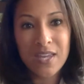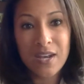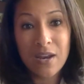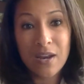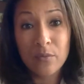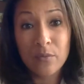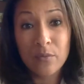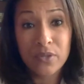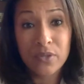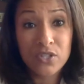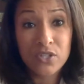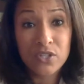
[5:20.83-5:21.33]
And I
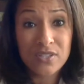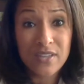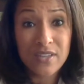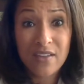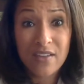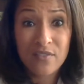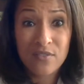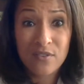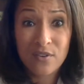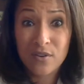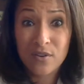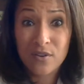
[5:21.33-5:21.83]
really just
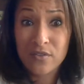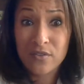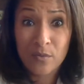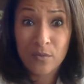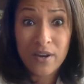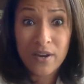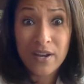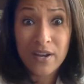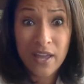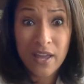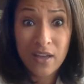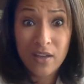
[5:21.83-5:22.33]
gave her the
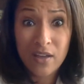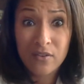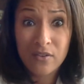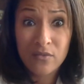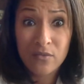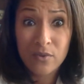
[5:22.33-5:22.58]
rundown of